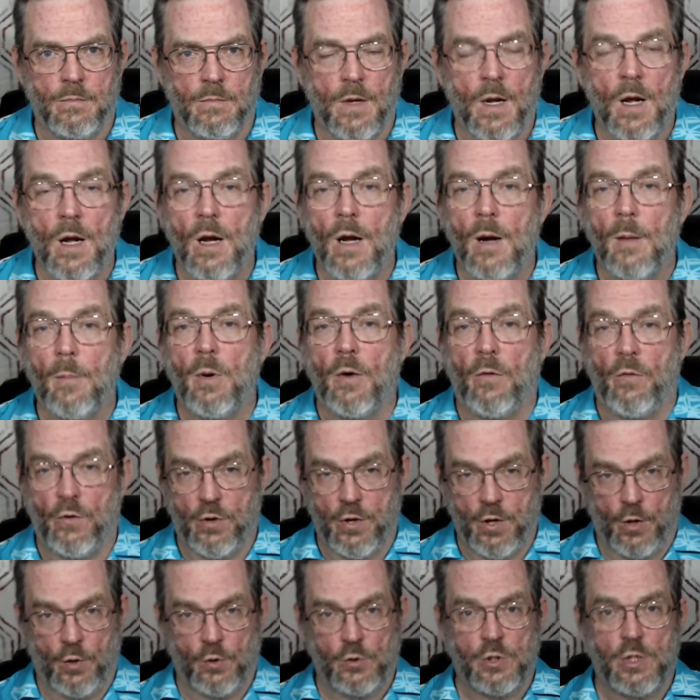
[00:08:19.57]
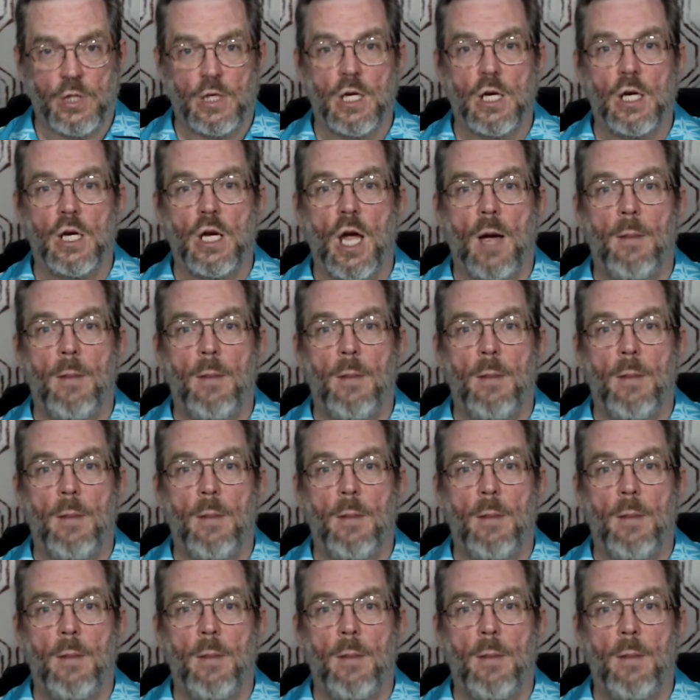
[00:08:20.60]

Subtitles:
But for those who can come